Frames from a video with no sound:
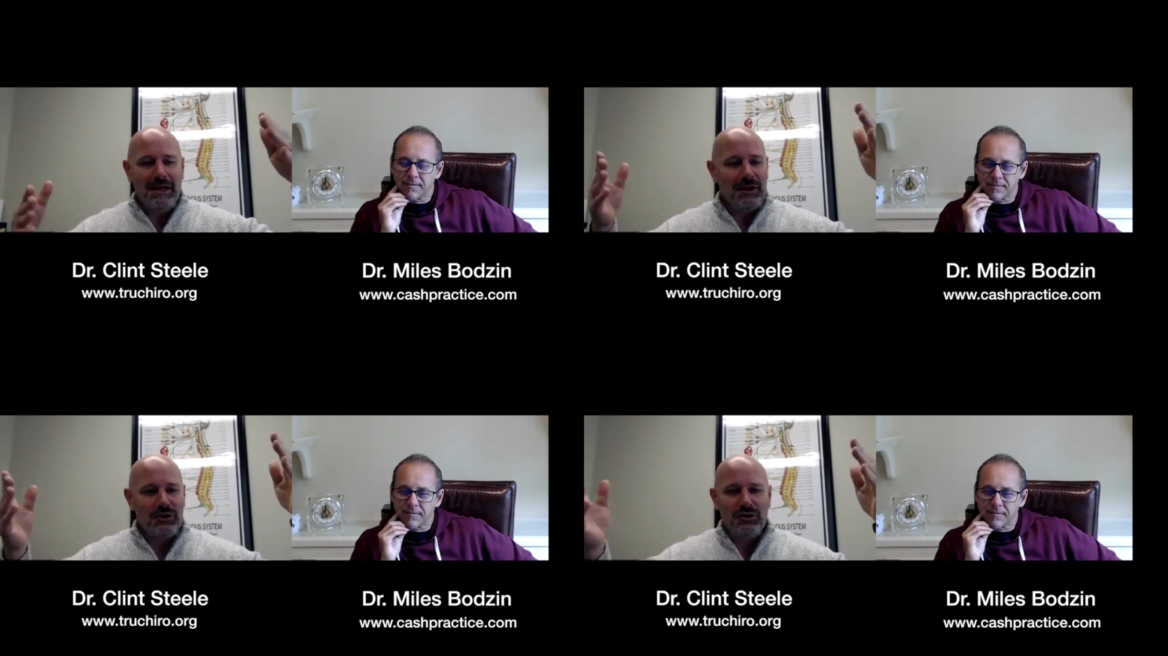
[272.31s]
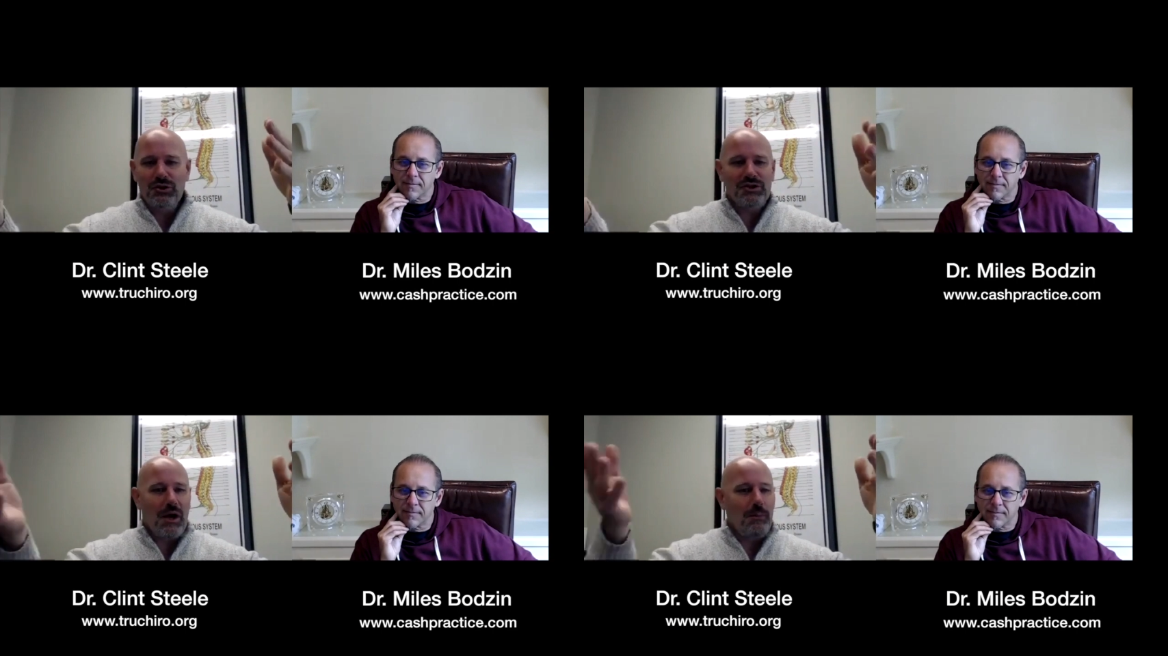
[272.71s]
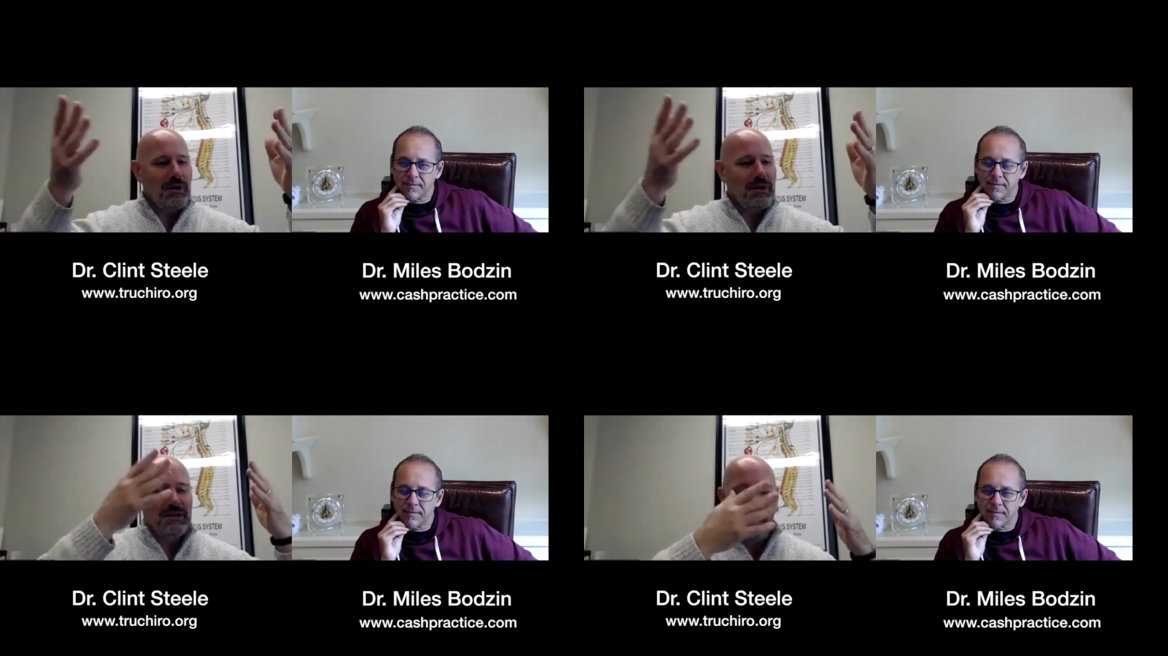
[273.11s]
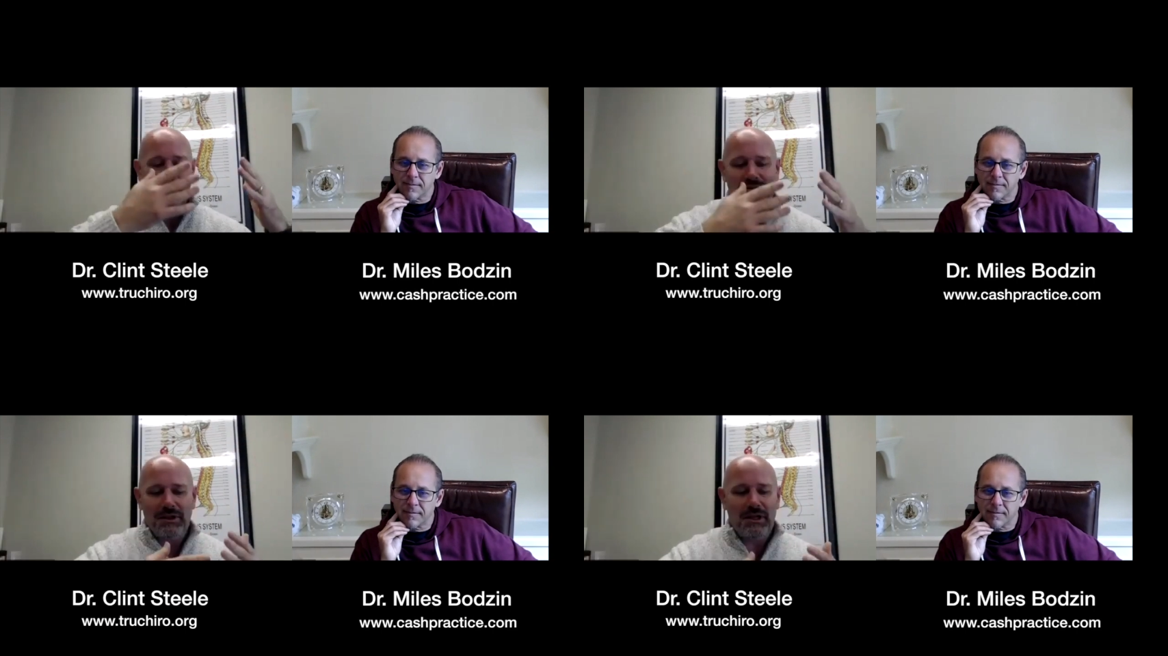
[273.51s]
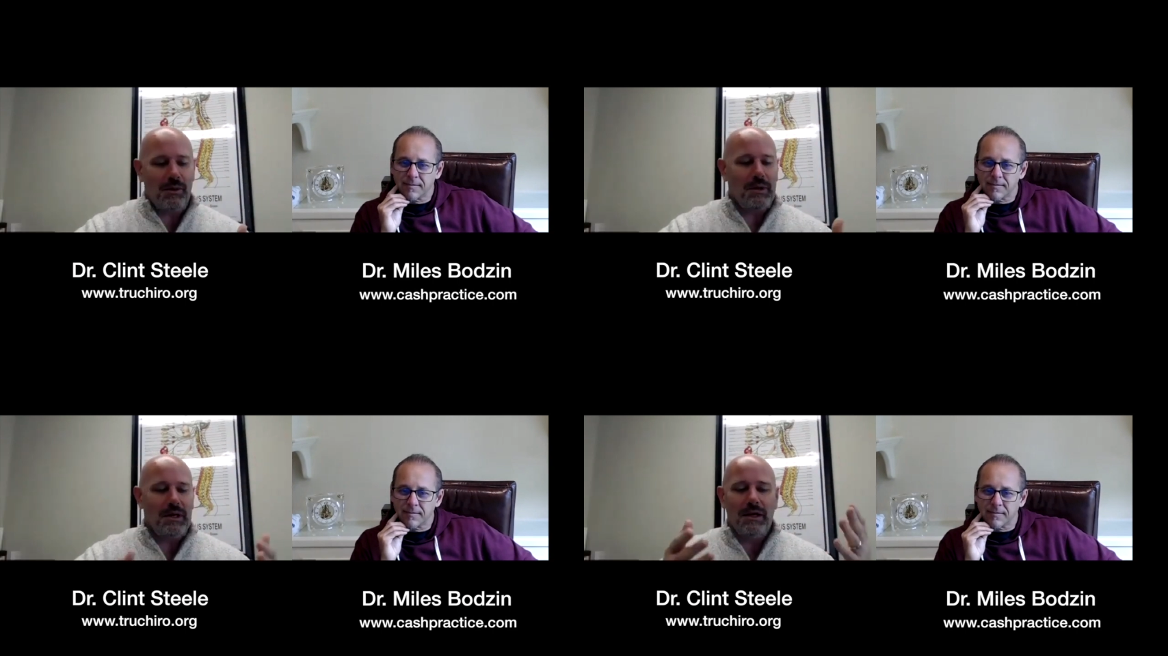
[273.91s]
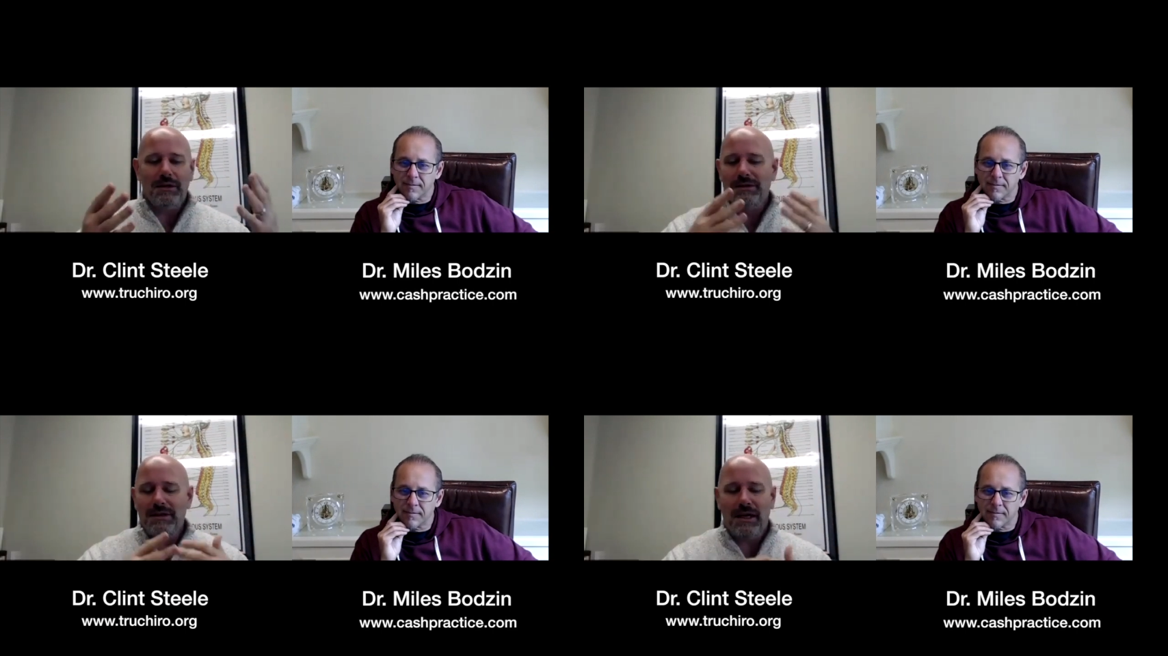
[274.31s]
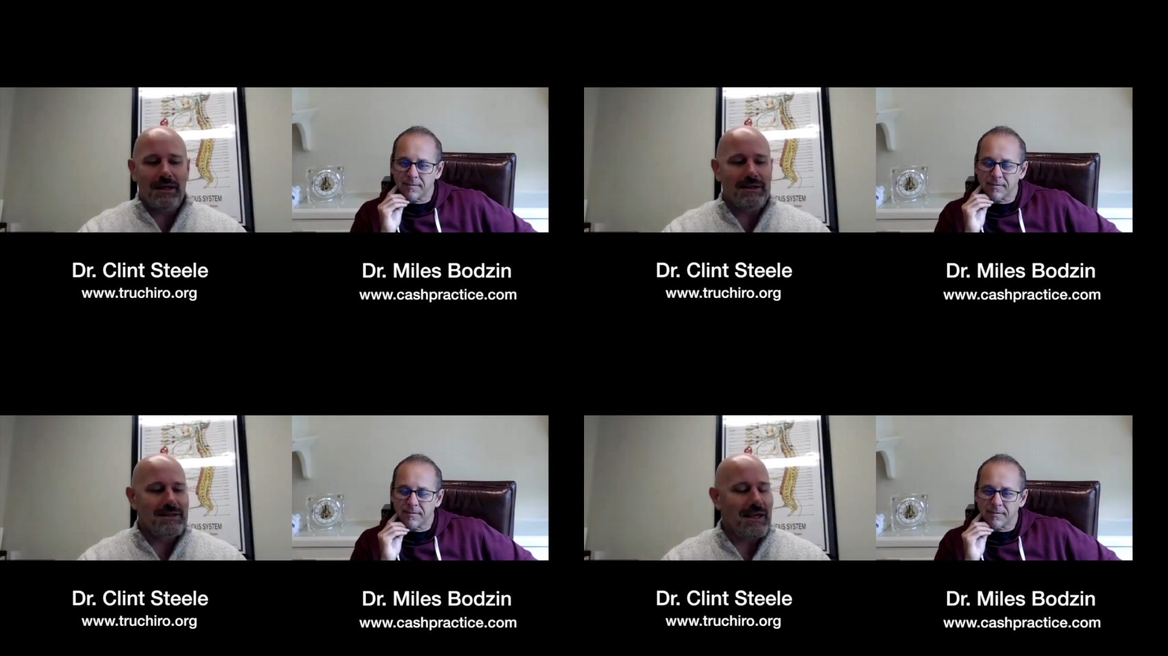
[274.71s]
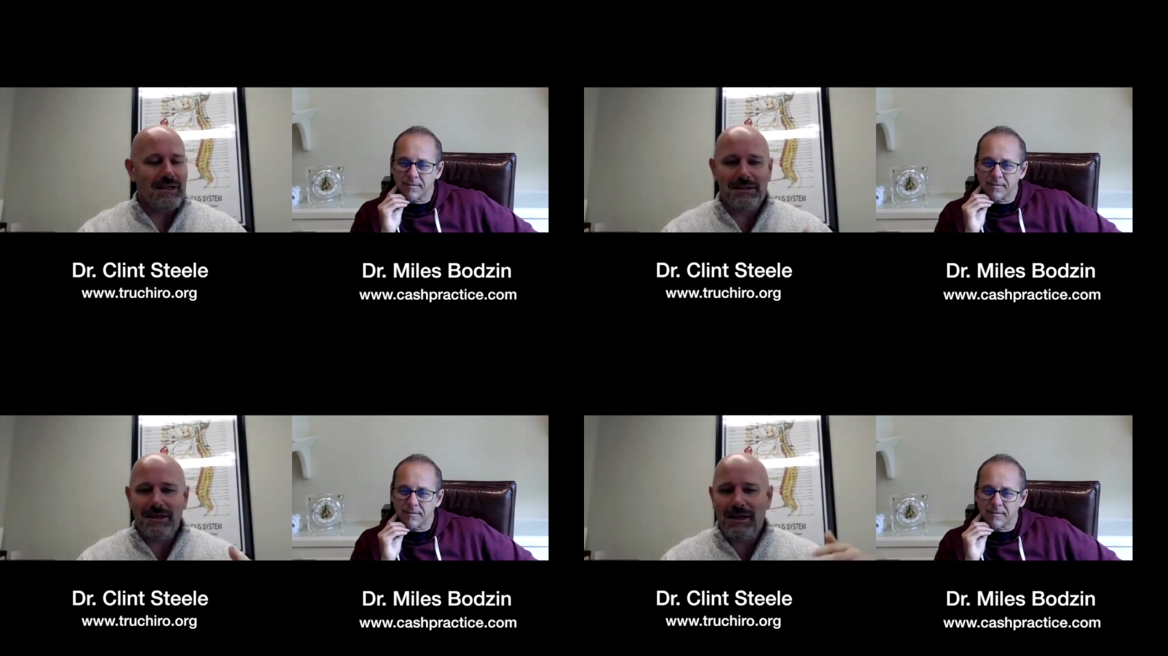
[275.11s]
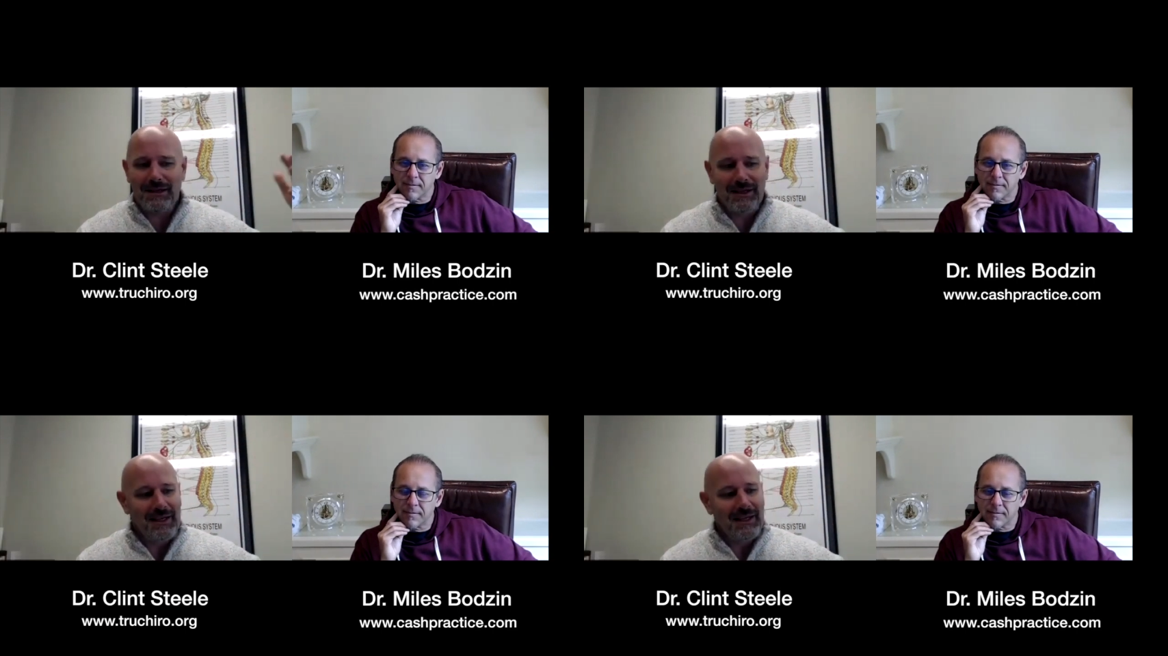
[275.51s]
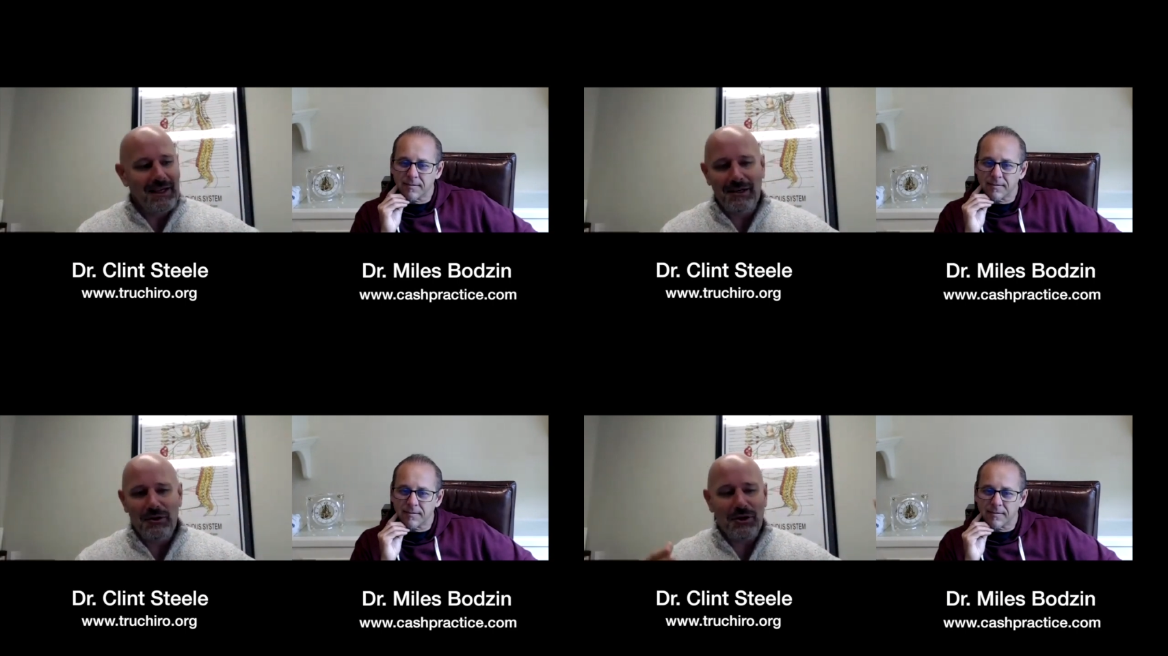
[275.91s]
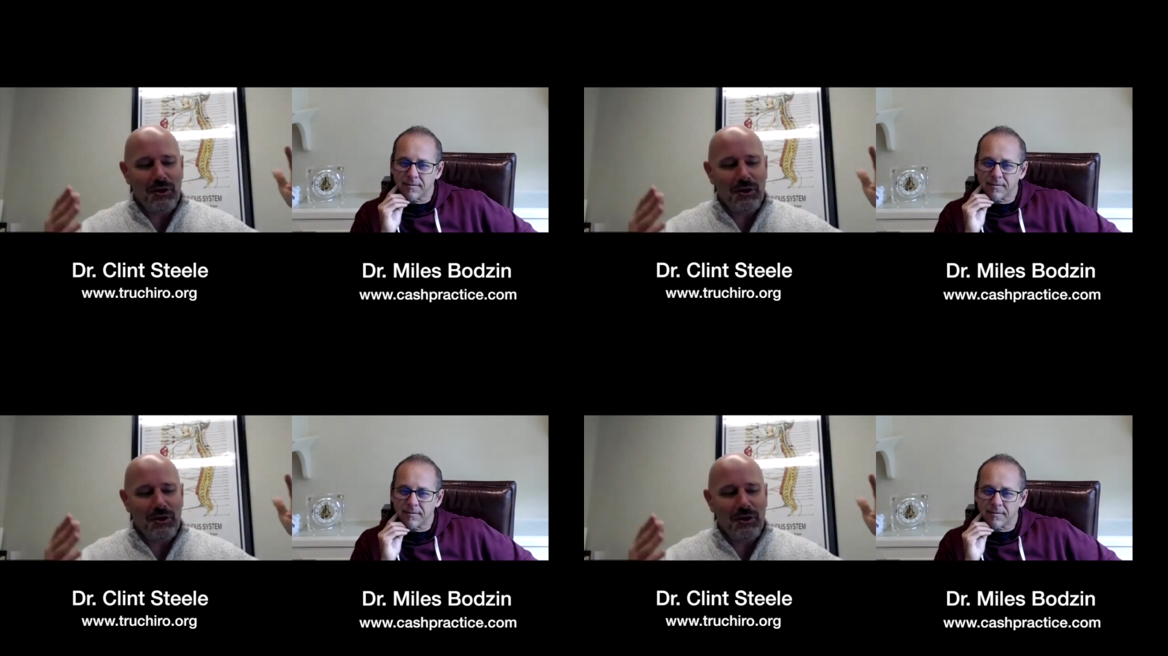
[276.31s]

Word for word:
Speaker 1: the insurance companies constantly coming in saying things like, you know, you